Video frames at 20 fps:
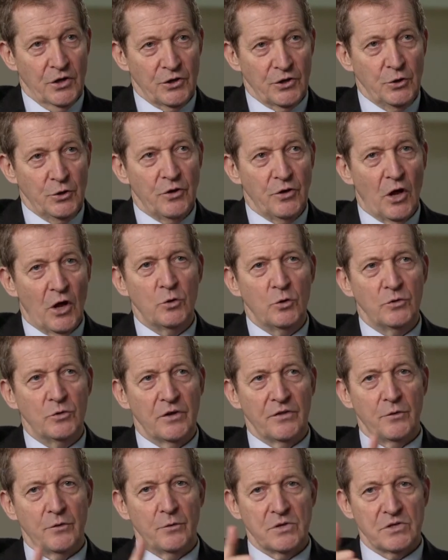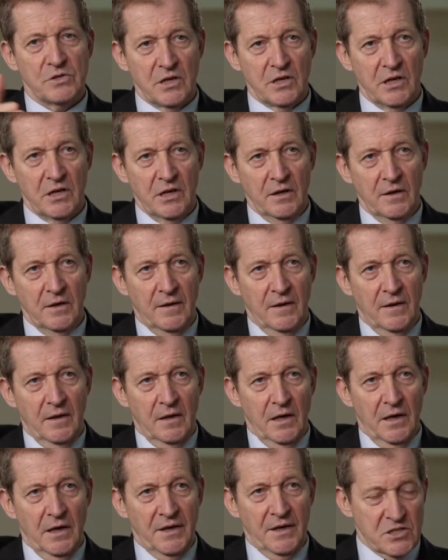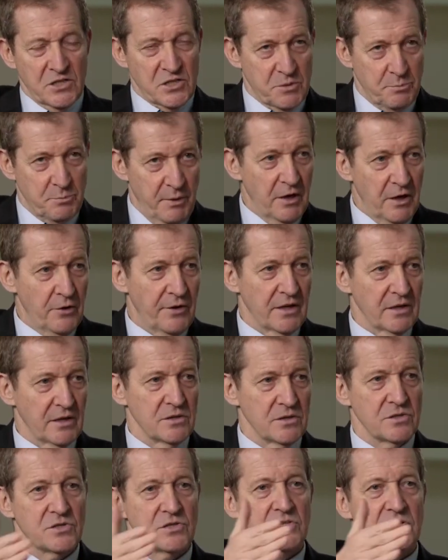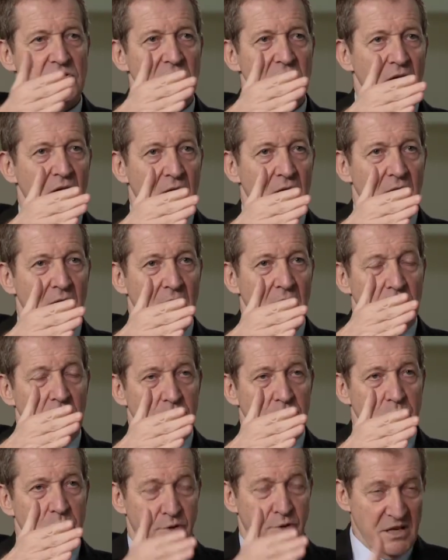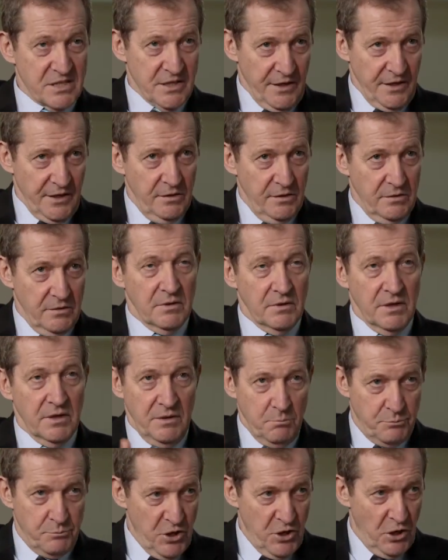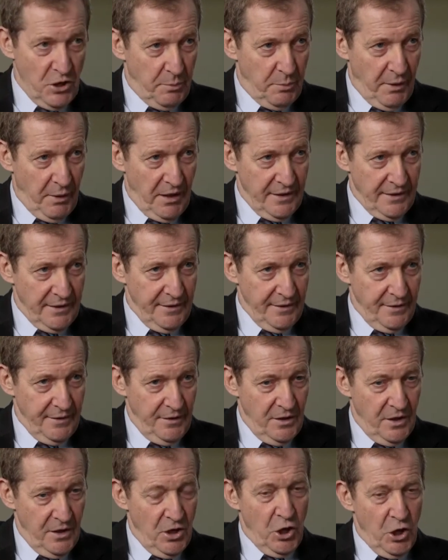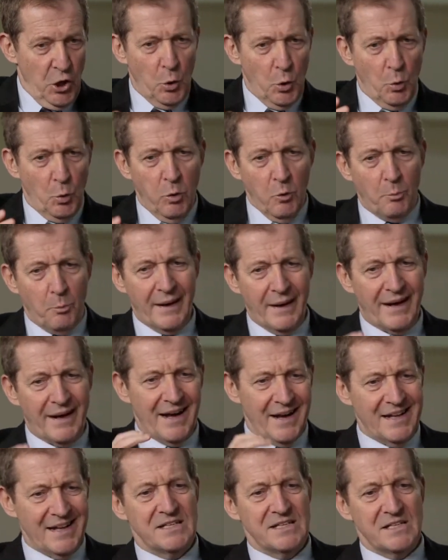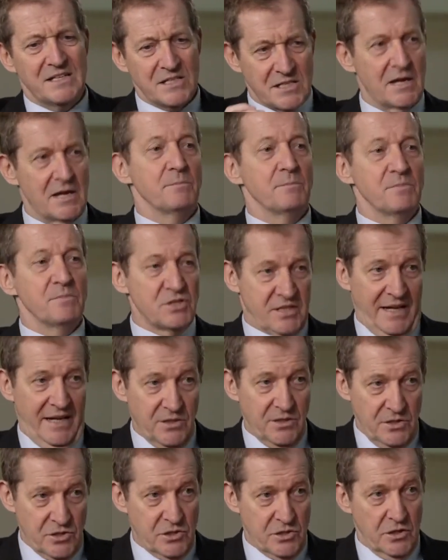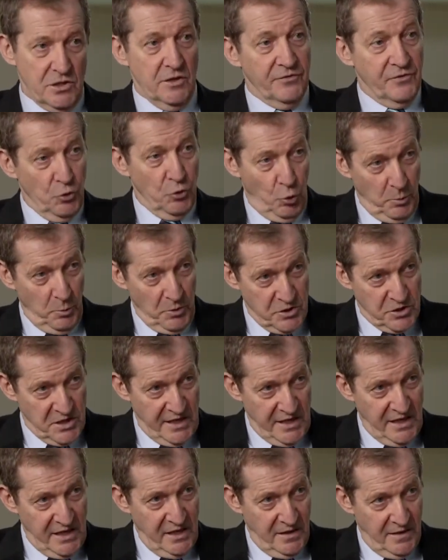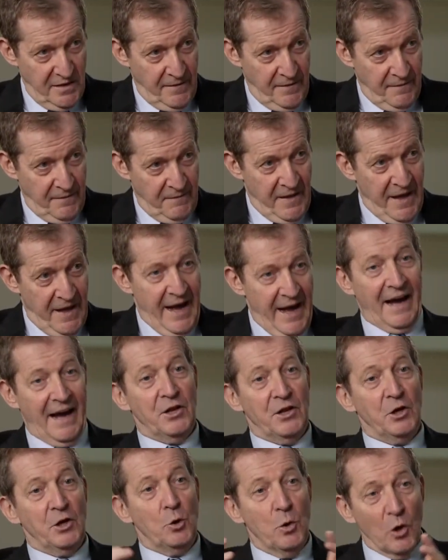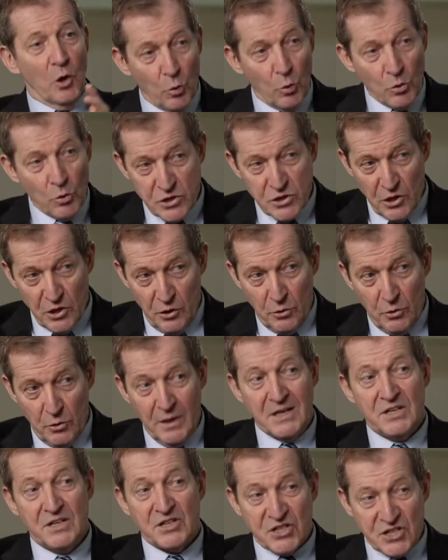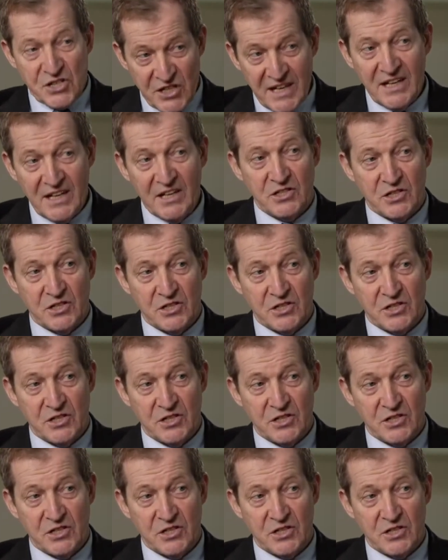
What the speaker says: that there is an experienced president in Joe Biden who will bring at least some sense of normalcy, and who will also seek